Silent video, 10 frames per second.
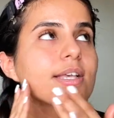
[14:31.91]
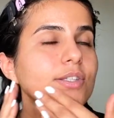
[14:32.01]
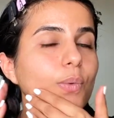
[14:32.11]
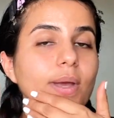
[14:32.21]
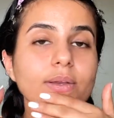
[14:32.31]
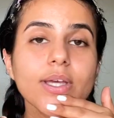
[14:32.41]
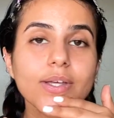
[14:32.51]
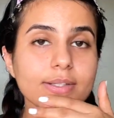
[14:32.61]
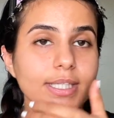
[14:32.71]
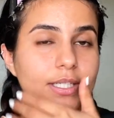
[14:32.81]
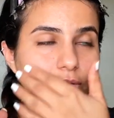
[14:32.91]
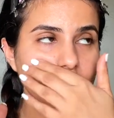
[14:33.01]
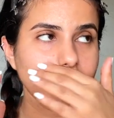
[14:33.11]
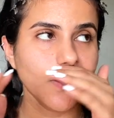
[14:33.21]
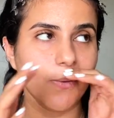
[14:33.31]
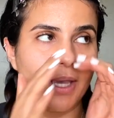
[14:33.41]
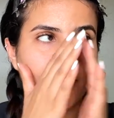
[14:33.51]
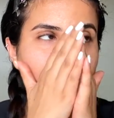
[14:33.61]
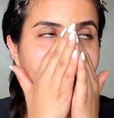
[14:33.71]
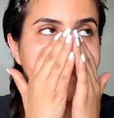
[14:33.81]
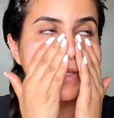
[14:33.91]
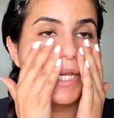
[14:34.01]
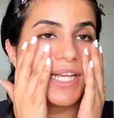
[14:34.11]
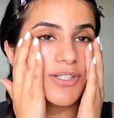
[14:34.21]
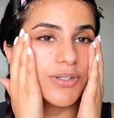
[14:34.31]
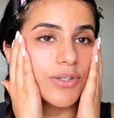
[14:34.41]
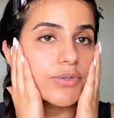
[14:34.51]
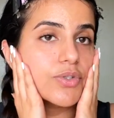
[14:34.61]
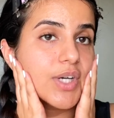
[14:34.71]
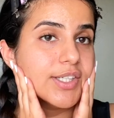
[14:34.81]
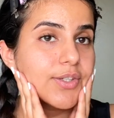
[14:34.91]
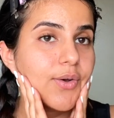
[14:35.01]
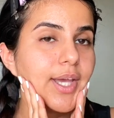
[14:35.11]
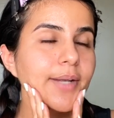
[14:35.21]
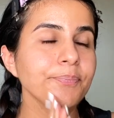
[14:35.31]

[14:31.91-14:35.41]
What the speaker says: So when you're using tretinoin or you're planning to use tretinoin,